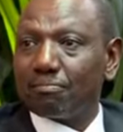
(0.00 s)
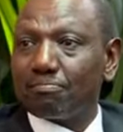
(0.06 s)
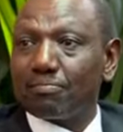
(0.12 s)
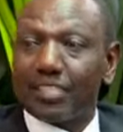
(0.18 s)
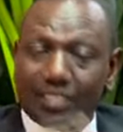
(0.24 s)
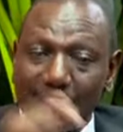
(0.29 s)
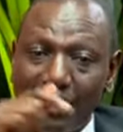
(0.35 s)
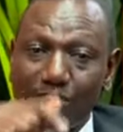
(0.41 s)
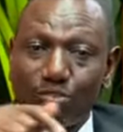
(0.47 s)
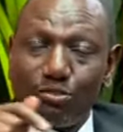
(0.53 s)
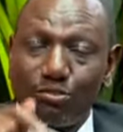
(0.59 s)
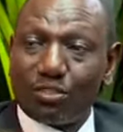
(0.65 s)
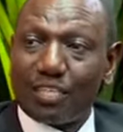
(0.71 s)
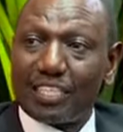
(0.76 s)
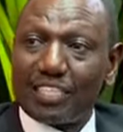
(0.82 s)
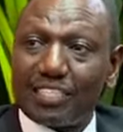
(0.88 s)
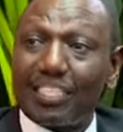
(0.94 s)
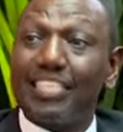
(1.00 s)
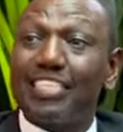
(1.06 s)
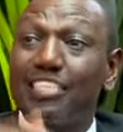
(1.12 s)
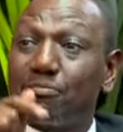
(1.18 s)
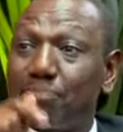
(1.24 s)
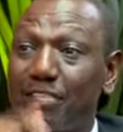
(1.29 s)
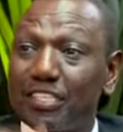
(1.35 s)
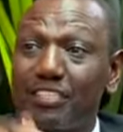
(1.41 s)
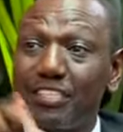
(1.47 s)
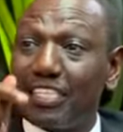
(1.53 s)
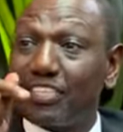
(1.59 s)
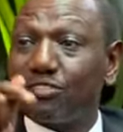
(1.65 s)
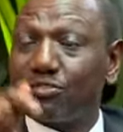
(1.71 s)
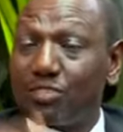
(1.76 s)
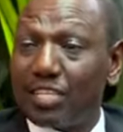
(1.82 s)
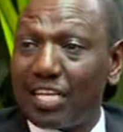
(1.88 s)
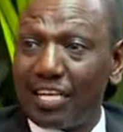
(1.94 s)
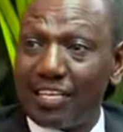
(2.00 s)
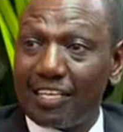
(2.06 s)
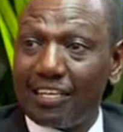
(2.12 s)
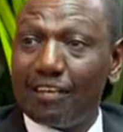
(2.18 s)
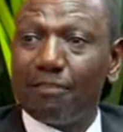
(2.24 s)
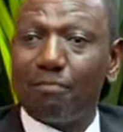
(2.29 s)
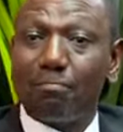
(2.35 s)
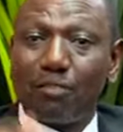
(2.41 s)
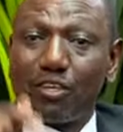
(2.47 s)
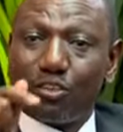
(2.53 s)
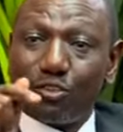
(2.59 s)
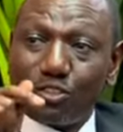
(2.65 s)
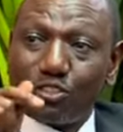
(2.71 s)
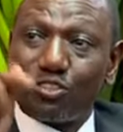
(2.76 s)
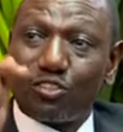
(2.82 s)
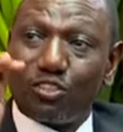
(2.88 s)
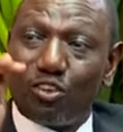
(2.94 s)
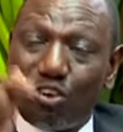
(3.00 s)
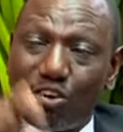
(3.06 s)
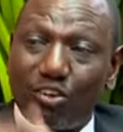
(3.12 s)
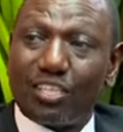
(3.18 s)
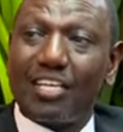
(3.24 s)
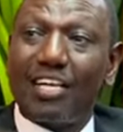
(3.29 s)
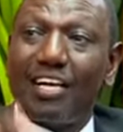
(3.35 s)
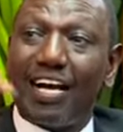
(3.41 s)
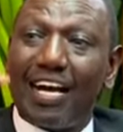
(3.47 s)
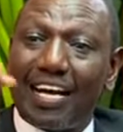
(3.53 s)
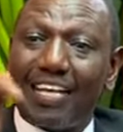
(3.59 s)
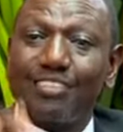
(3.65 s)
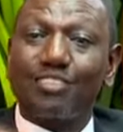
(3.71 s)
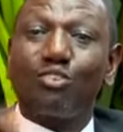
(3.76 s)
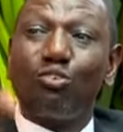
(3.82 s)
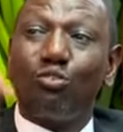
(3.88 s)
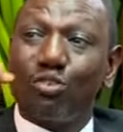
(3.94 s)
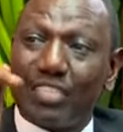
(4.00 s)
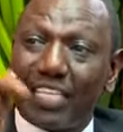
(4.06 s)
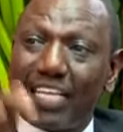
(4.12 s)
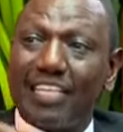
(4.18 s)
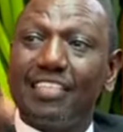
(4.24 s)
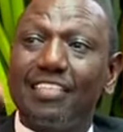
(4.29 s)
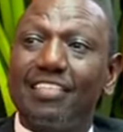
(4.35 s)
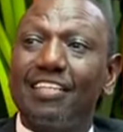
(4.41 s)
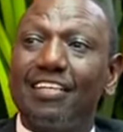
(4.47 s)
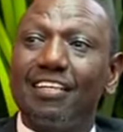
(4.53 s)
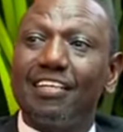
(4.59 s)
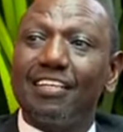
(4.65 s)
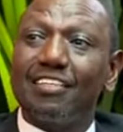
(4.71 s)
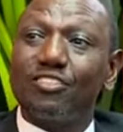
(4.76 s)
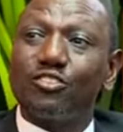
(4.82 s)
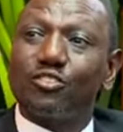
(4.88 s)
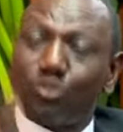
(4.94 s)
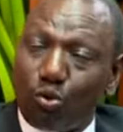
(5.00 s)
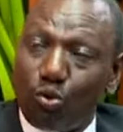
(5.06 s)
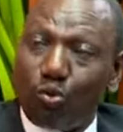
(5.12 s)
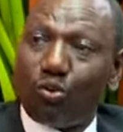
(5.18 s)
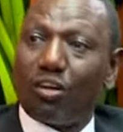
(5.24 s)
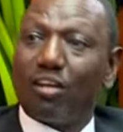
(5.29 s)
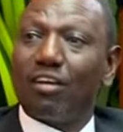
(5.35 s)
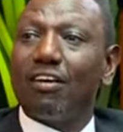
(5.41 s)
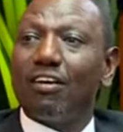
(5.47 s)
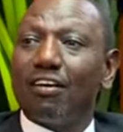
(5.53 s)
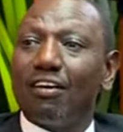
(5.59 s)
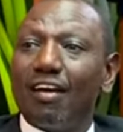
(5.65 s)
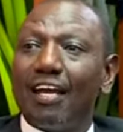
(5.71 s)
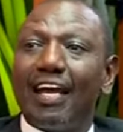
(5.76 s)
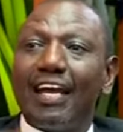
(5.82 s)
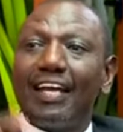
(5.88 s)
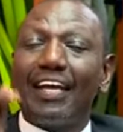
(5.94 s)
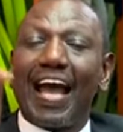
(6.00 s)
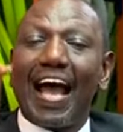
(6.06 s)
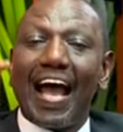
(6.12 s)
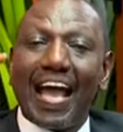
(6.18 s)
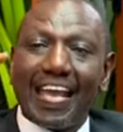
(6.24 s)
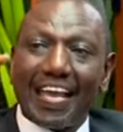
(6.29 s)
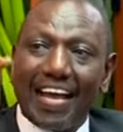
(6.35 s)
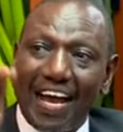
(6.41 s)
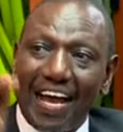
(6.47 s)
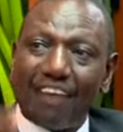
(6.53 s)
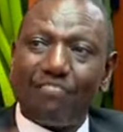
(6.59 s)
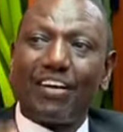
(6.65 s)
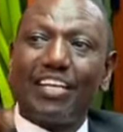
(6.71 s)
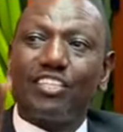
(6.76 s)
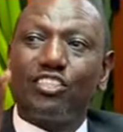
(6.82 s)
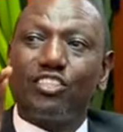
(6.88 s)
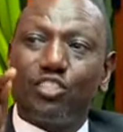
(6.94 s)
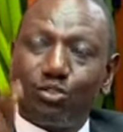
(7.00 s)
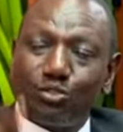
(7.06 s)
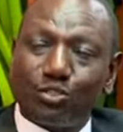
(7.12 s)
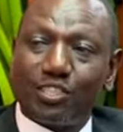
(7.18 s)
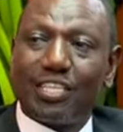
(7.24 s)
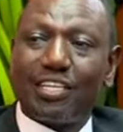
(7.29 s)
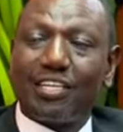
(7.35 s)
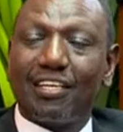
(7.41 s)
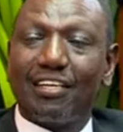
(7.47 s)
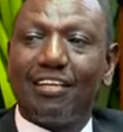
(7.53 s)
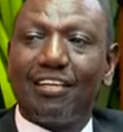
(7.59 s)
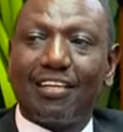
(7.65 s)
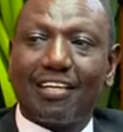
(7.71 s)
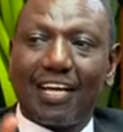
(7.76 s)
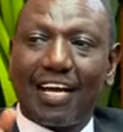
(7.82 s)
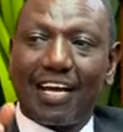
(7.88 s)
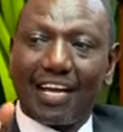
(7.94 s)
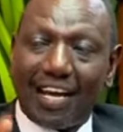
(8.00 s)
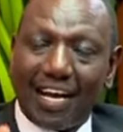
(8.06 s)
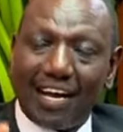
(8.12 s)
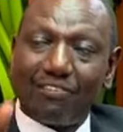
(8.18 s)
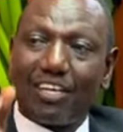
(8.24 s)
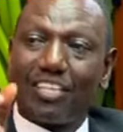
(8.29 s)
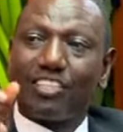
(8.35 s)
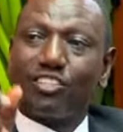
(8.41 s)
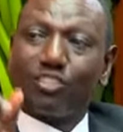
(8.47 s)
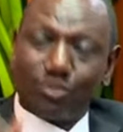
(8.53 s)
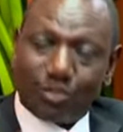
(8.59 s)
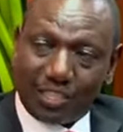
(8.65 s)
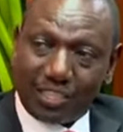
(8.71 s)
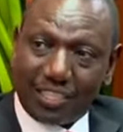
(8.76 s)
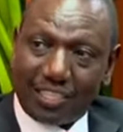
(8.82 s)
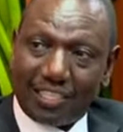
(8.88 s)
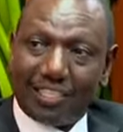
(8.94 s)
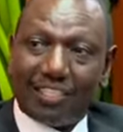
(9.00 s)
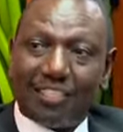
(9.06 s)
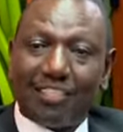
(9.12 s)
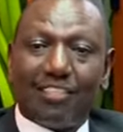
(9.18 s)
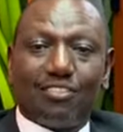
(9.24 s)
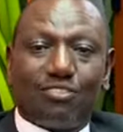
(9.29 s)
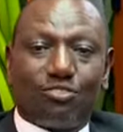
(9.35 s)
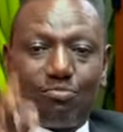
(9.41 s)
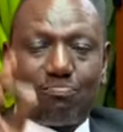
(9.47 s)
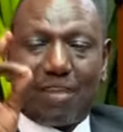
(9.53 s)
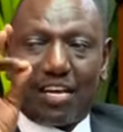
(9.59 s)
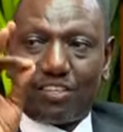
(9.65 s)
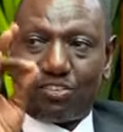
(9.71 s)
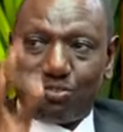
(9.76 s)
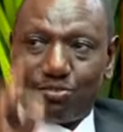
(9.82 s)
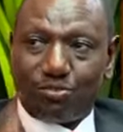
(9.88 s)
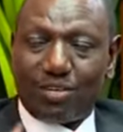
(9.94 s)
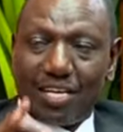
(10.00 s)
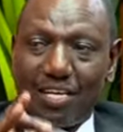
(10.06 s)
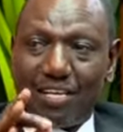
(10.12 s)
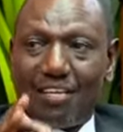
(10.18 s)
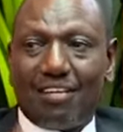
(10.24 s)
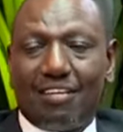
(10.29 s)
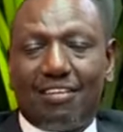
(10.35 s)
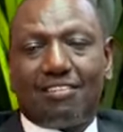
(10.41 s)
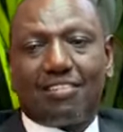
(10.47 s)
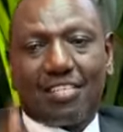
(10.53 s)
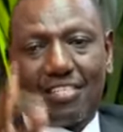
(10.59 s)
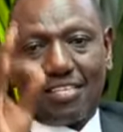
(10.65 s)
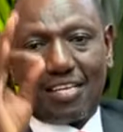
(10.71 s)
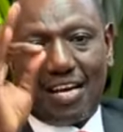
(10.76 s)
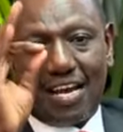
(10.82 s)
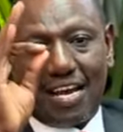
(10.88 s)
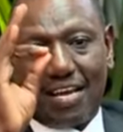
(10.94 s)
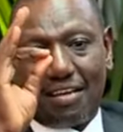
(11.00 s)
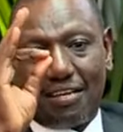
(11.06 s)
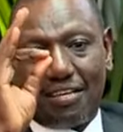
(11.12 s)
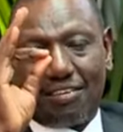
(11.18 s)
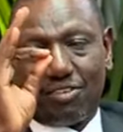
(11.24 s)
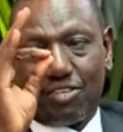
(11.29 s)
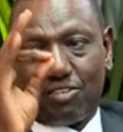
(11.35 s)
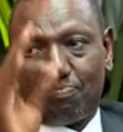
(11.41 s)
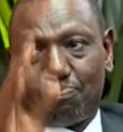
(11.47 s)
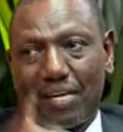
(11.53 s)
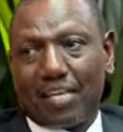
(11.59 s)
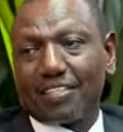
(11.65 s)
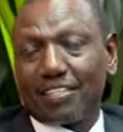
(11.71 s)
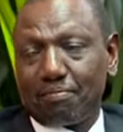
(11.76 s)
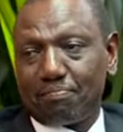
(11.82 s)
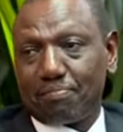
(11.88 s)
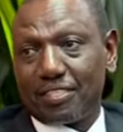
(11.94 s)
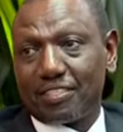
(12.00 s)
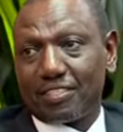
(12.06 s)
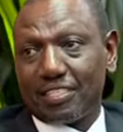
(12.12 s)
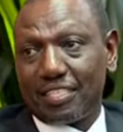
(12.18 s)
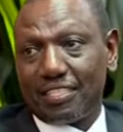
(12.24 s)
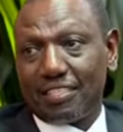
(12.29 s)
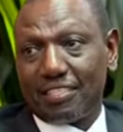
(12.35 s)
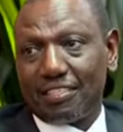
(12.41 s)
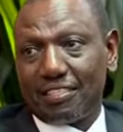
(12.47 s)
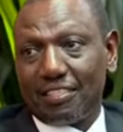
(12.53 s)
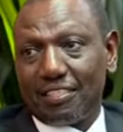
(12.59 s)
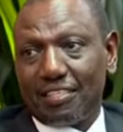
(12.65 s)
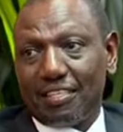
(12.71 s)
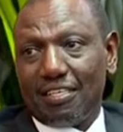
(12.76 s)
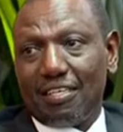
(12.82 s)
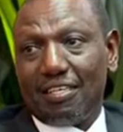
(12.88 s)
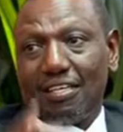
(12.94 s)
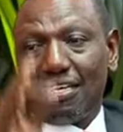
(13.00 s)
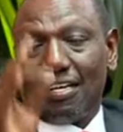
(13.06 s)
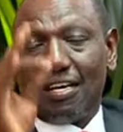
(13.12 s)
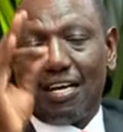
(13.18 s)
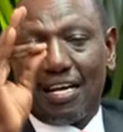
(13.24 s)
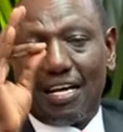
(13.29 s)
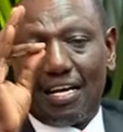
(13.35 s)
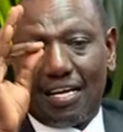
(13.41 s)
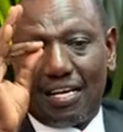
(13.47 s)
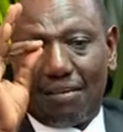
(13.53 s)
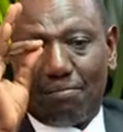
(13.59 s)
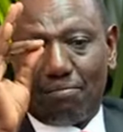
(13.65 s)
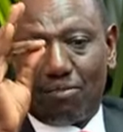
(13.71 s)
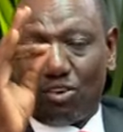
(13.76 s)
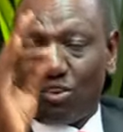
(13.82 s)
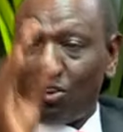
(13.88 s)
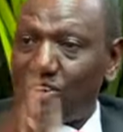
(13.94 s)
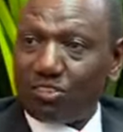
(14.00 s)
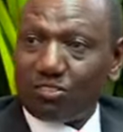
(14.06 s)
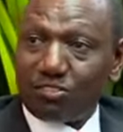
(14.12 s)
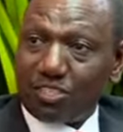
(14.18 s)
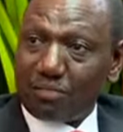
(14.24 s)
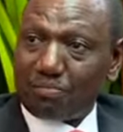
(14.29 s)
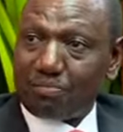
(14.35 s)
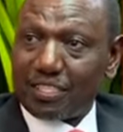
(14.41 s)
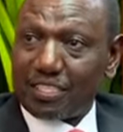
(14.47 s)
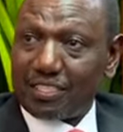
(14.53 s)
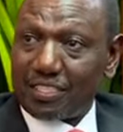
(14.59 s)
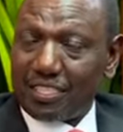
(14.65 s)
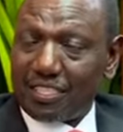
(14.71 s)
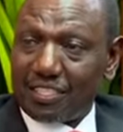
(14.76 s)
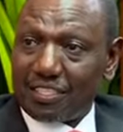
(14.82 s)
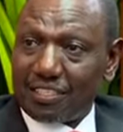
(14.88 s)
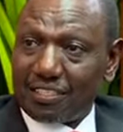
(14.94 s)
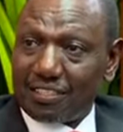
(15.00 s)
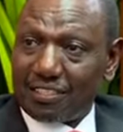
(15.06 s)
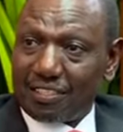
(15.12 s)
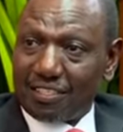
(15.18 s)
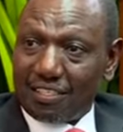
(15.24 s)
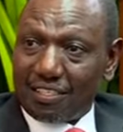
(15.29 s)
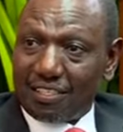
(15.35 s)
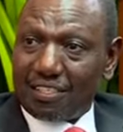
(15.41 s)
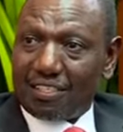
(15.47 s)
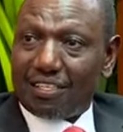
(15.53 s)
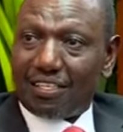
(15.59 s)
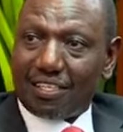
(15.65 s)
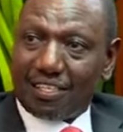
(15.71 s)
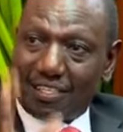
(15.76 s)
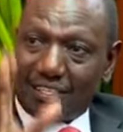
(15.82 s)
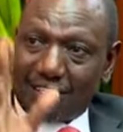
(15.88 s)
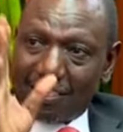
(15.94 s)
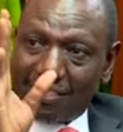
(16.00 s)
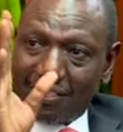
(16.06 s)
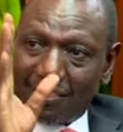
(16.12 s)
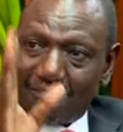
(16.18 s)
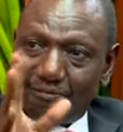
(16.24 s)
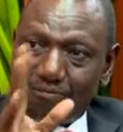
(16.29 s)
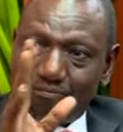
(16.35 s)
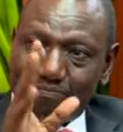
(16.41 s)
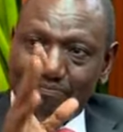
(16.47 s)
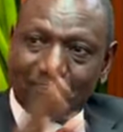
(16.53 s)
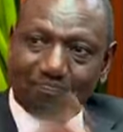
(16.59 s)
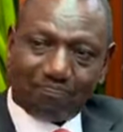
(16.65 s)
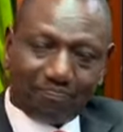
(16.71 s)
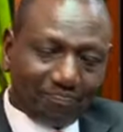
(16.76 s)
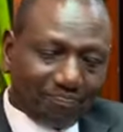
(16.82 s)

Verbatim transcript: President Uhuru Kenyatta is president today because God has ordained so. Why and would I you have stop a duty, these people, Deputy and President? I have a duty to make sure that I respect the president, I am loyal to the president. Your Excellency, that's not in dispute. My question